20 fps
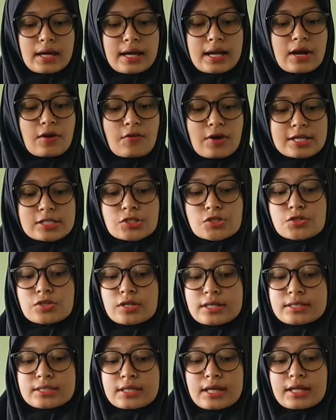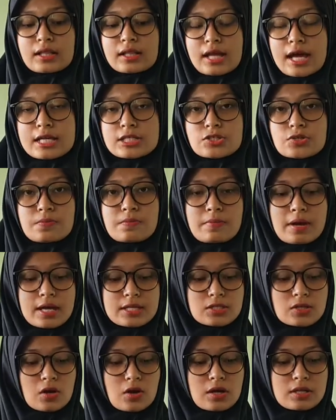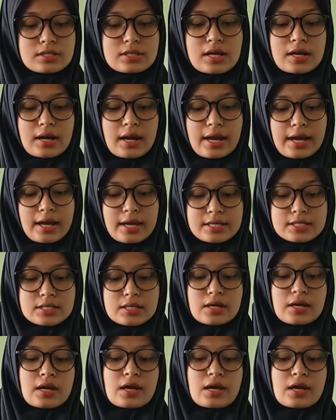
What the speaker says: arrange students in classroom based on their age,